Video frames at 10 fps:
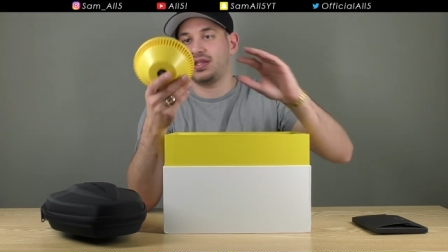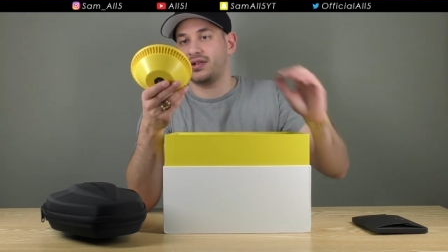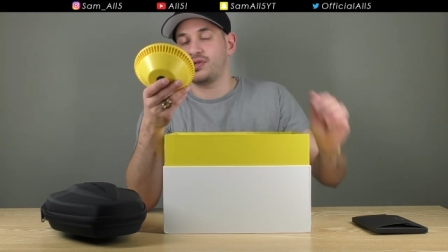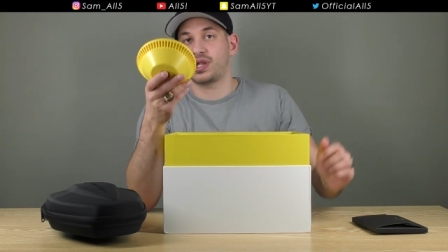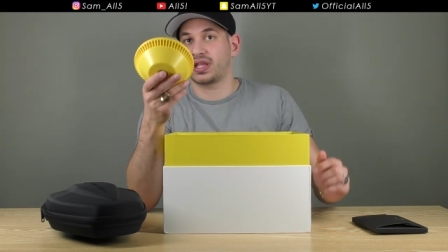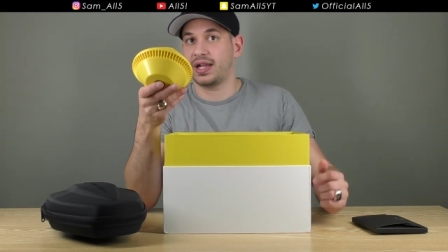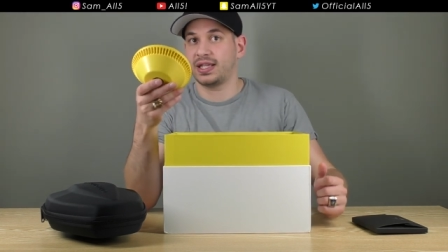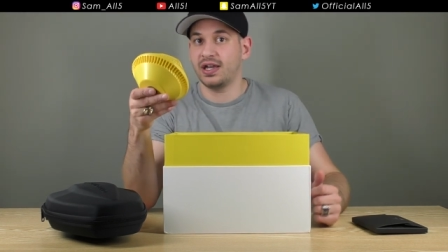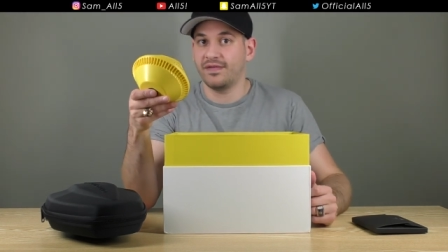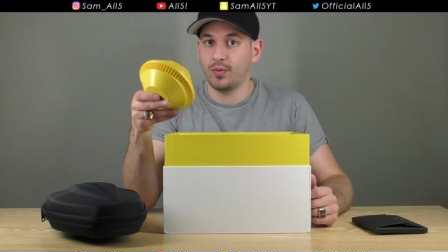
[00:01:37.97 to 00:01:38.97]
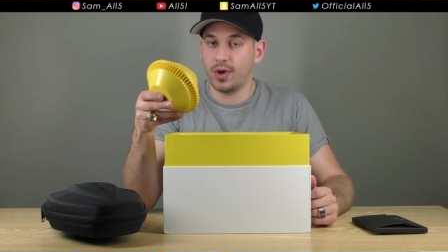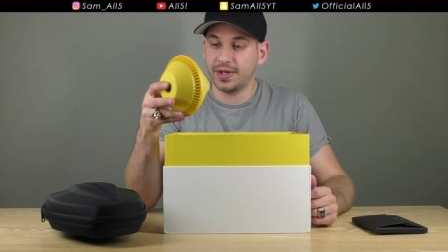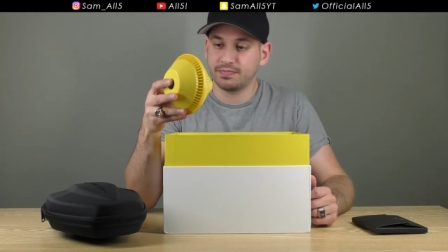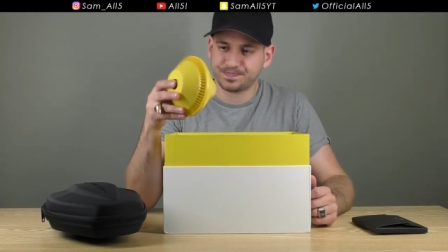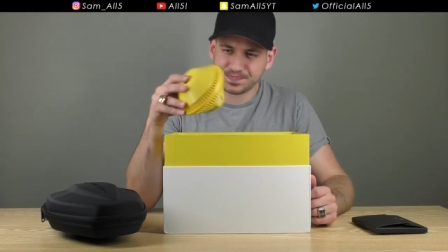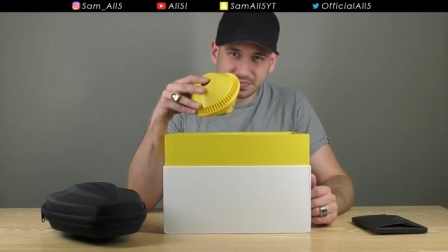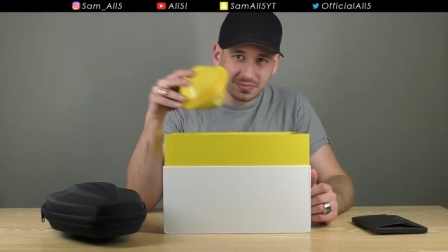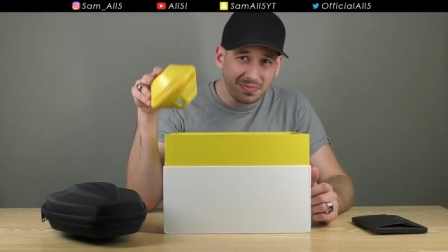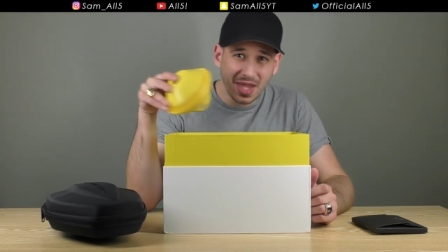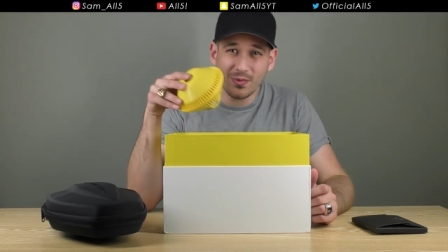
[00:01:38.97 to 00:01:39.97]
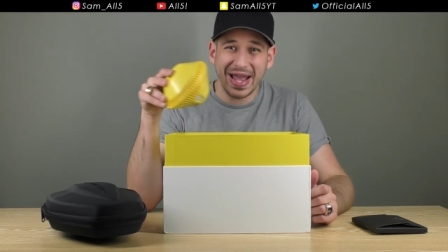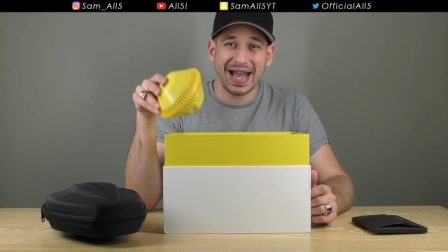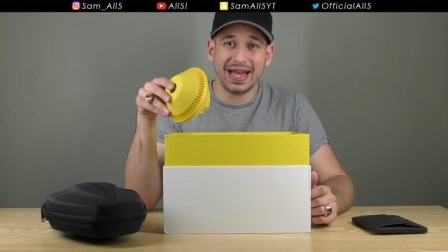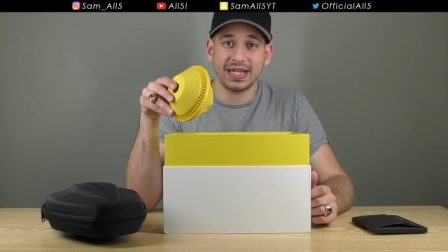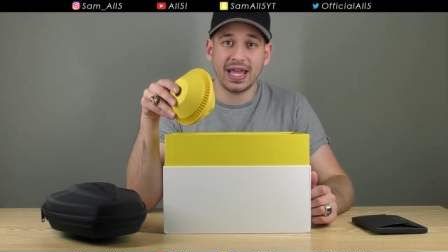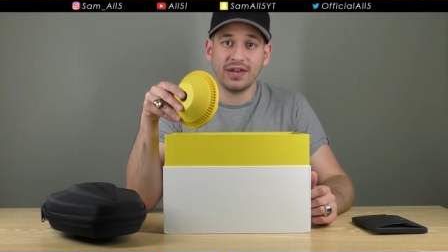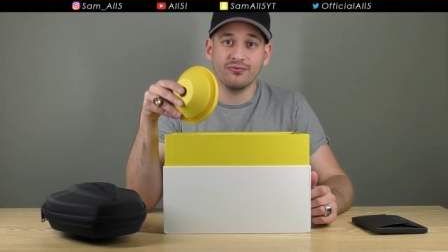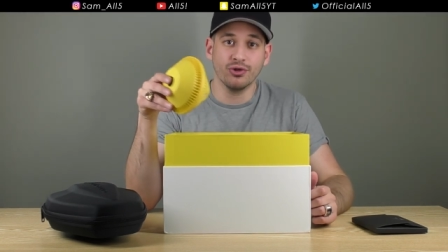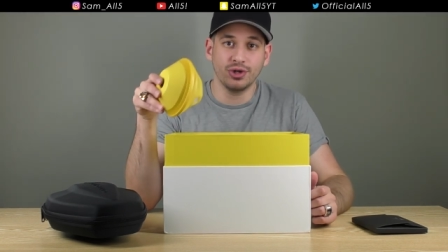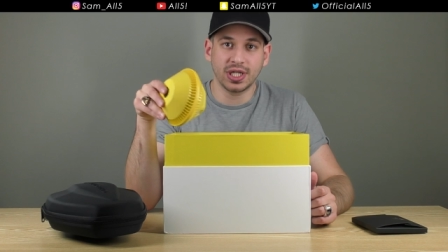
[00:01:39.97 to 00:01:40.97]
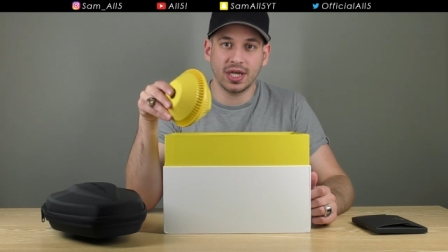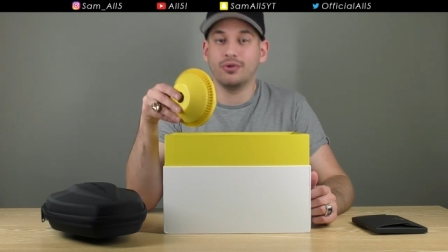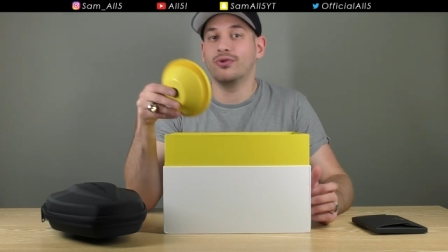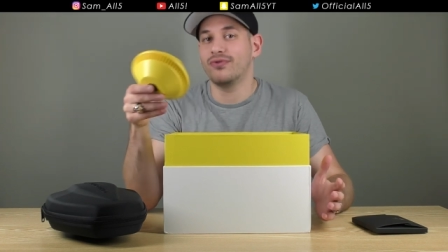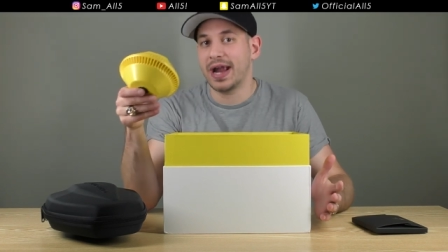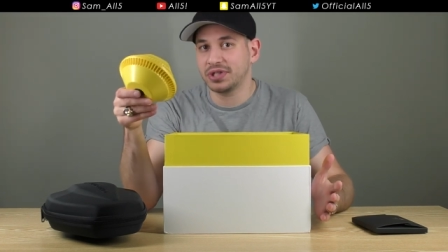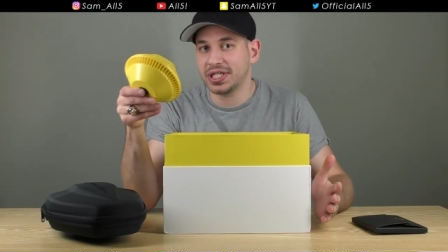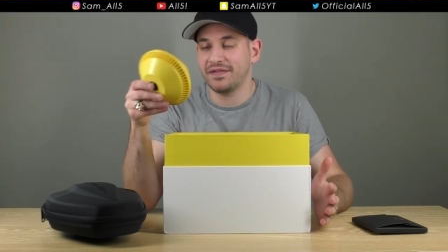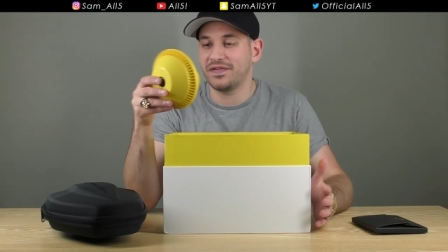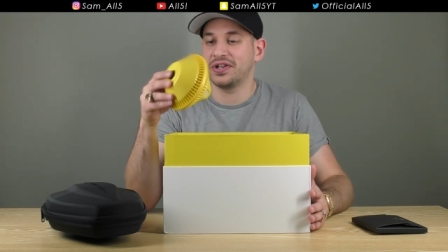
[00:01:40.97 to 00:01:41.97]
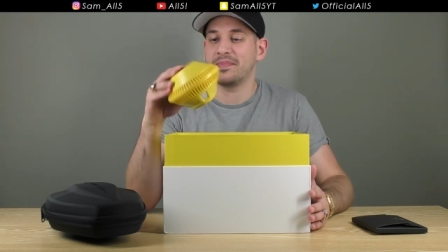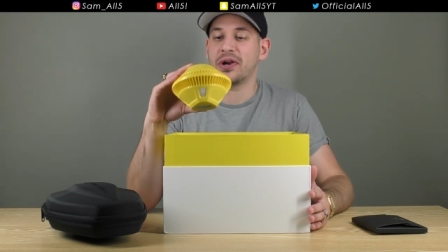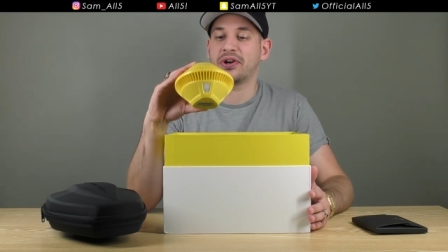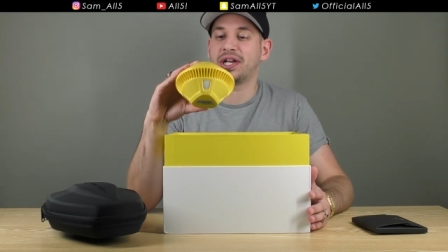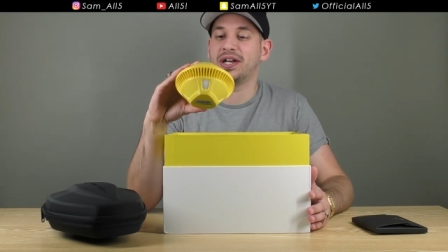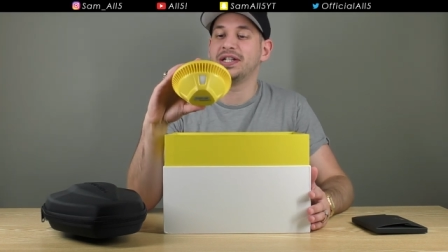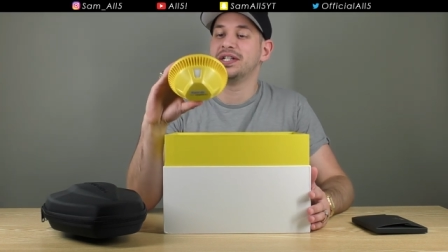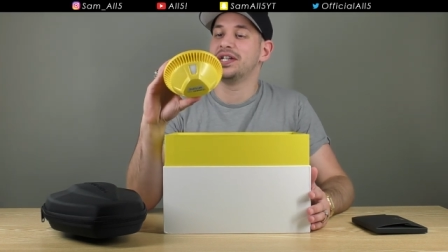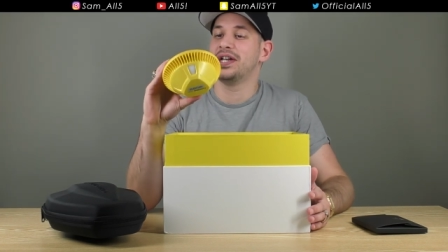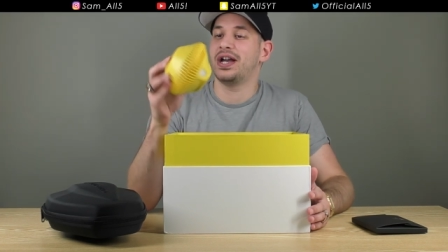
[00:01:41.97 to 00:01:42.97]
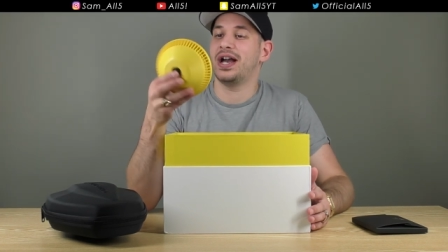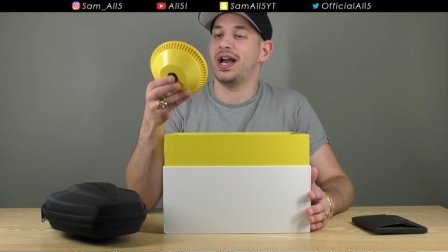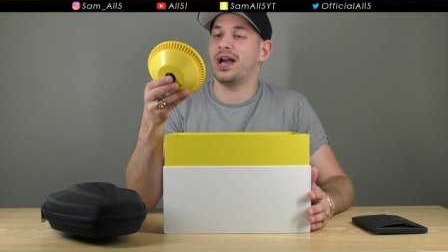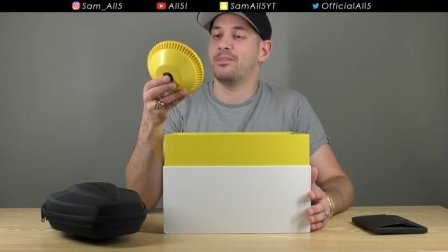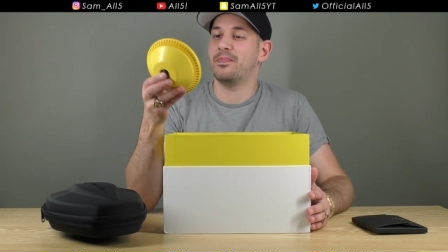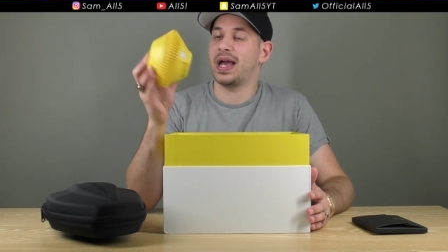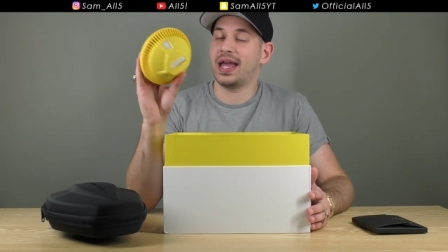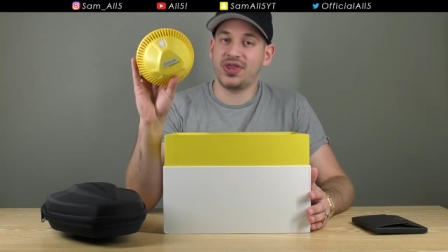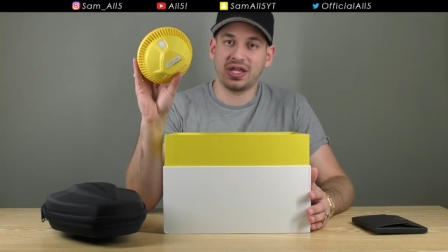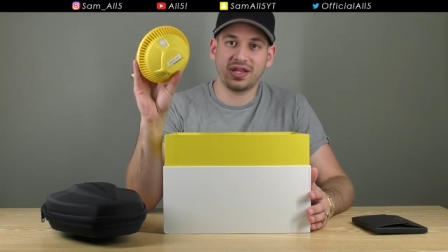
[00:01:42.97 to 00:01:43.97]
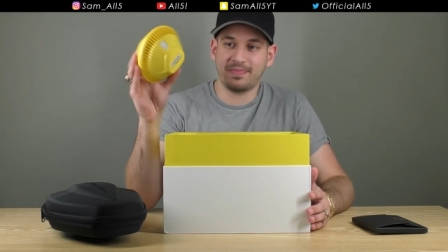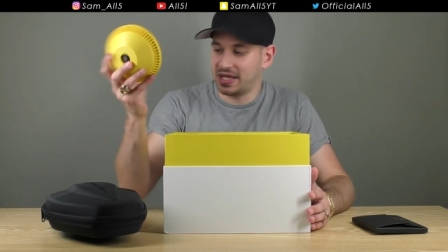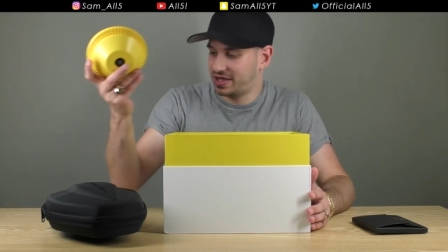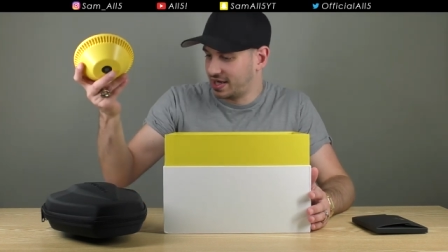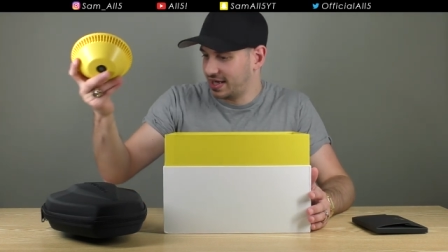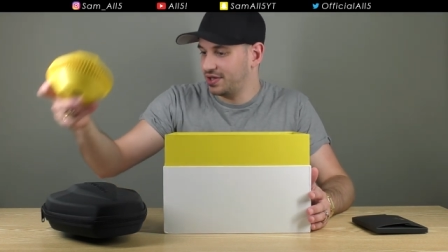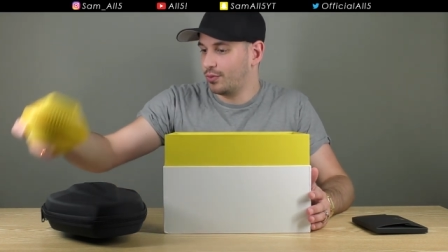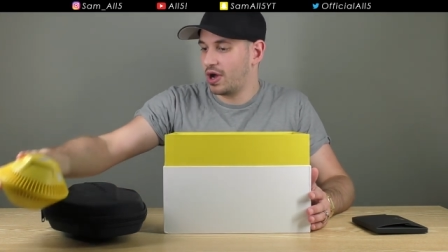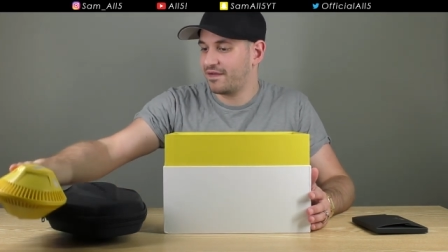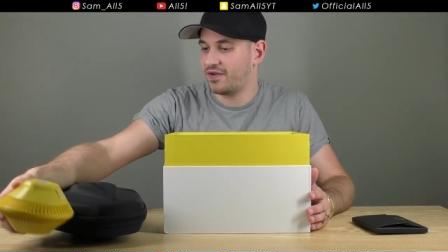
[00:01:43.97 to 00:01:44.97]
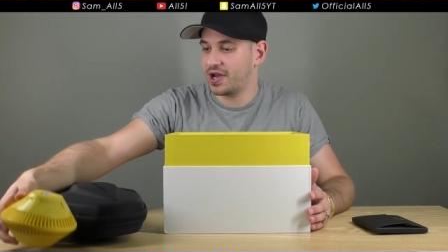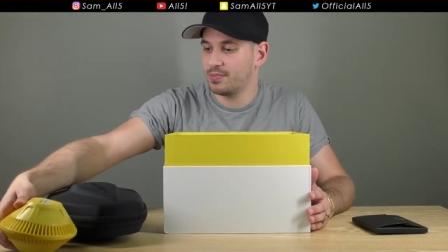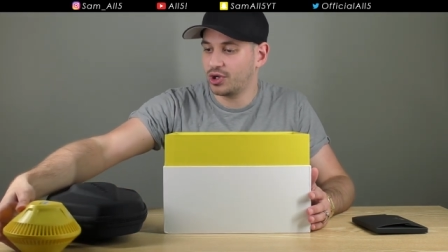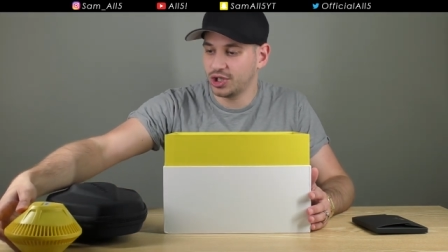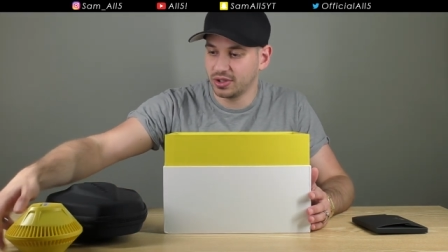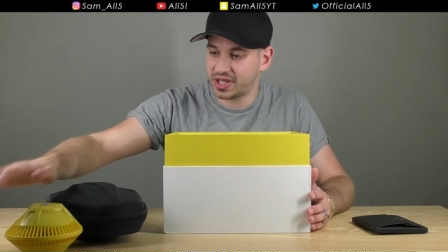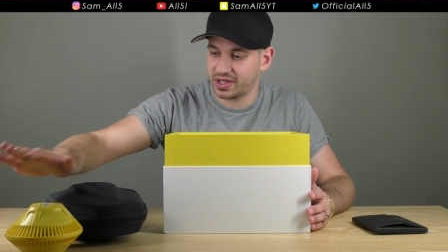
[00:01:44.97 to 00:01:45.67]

So just like the other one, we had a router or router if you're in America, um, and this is basically the Wi-Fi module.